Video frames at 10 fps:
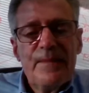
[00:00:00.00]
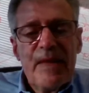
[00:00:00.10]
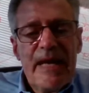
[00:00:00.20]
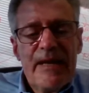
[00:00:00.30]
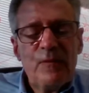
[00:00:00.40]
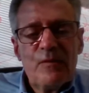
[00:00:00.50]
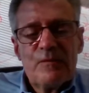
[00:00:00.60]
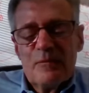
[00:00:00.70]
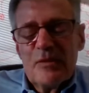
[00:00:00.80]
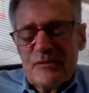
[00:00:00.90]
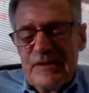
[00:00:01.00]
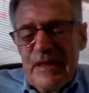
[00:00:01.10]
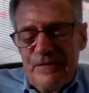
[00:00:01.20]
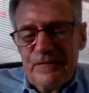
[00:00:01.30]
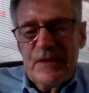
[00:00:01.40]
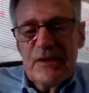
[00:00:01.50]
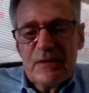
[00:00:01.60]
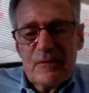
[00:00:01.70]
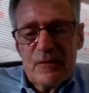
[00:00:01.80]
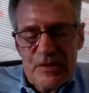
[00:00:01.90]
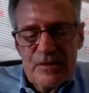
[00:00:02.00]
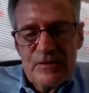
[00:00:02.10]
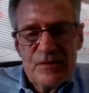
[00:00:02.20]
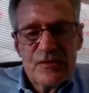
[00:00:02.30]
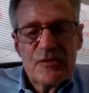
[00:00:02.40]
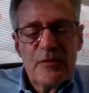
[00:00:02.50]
And what we're definitely looking to do